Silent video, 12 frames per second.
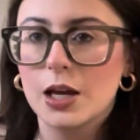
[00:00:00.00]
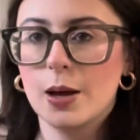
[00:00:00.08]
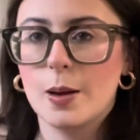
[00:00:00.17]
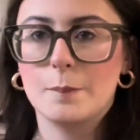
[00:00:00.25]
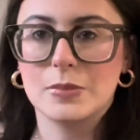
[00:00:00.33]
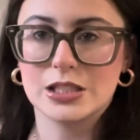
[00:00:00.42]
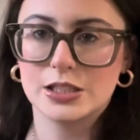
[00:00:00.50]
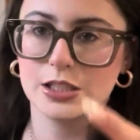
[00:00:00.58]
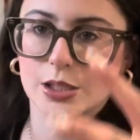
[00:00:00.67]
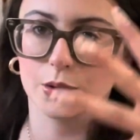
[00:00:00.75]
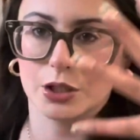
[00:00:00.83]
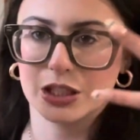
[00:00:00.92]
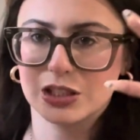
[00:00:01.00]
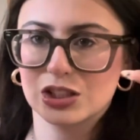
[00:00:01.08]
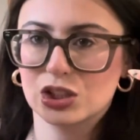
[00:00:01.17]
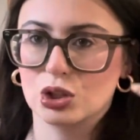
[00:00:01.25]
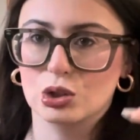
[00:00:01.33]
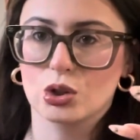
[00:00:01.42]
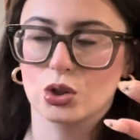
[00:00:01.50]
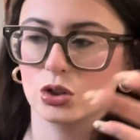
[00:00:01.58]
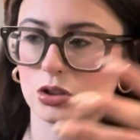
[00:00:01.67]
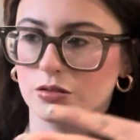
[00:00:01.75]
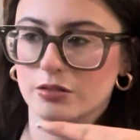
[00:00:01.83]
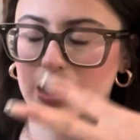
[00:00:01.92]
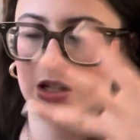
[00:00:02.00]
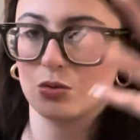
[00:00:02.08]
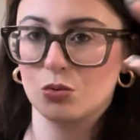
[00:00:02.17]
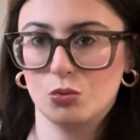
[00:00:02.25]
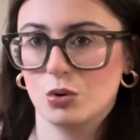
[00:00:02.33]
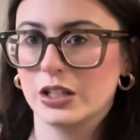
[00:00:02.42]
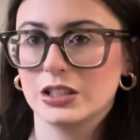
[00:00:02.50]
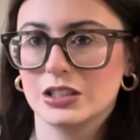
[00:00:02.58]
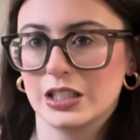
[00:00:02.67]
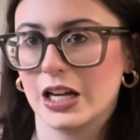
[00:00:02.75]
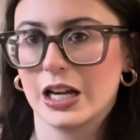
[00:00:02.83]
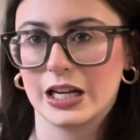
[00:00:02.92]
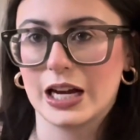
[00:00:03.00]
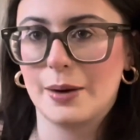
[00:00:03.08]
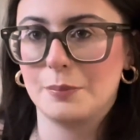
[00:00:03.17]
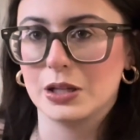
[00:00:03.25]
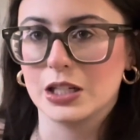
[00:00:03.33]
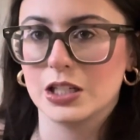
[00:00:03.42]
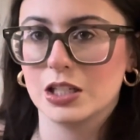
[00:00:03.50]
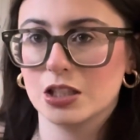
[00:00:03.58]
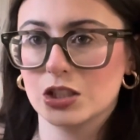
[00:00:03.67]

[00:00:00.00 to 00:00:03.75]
mysterious girl of like what the heck happened,